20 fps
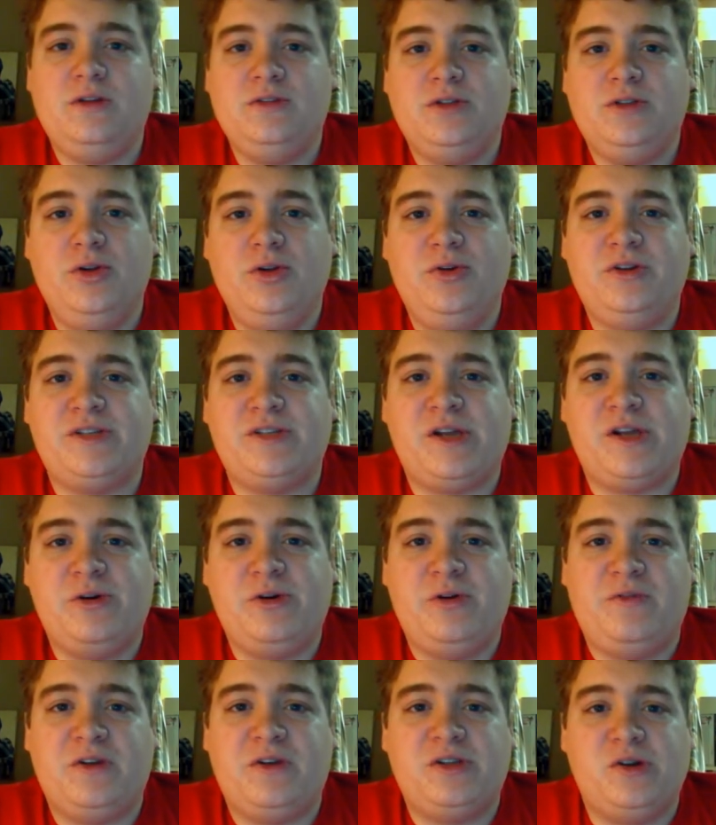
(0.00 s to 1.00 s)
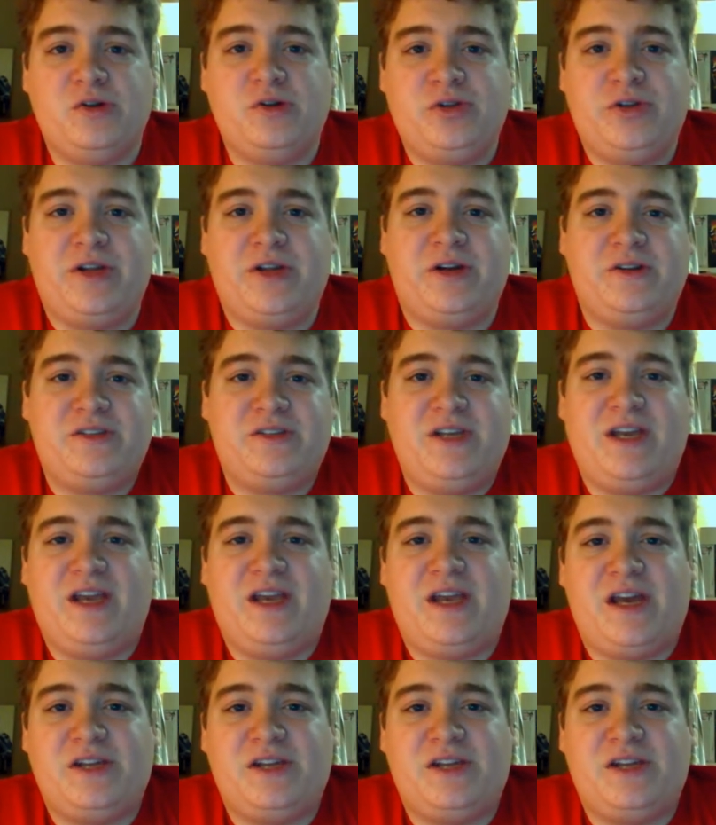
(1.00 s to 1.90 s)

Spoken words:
So, Lucas, I don't know if I told you that I was taking